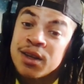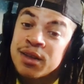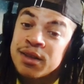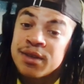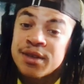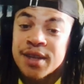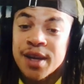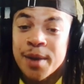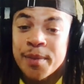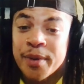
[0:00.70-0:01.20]

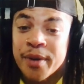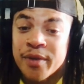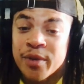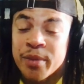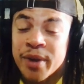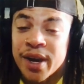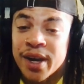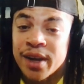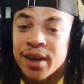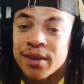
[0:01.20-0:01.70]
What's up,
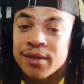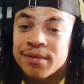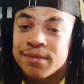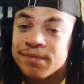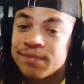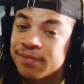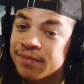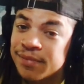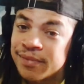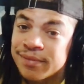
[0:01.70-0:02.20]
everybody?
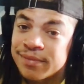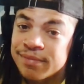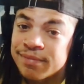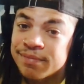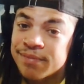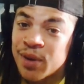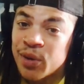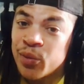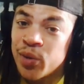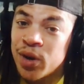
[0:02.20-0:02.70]

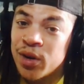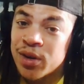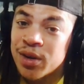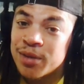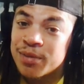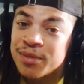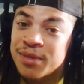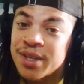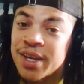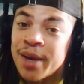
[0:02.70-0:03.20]
And
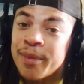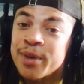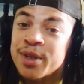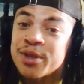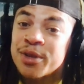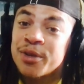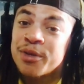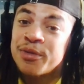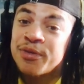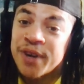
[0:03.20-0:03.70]
welcome to
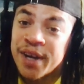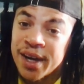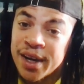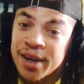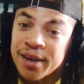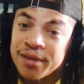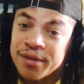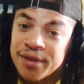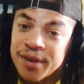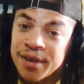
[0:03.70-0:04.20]
episode
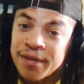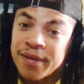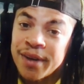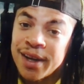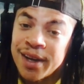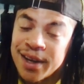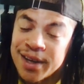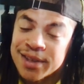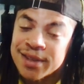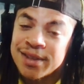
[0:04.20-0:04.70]
5 of
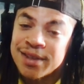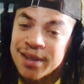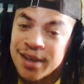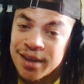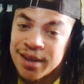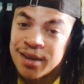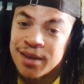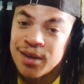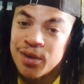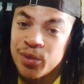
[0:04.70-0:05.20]

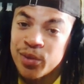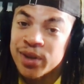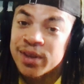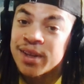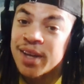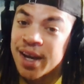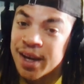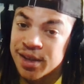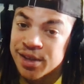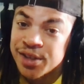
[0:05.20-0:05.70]
NXT with
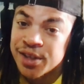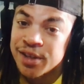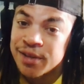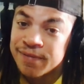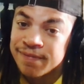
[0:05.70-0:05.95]
Najee.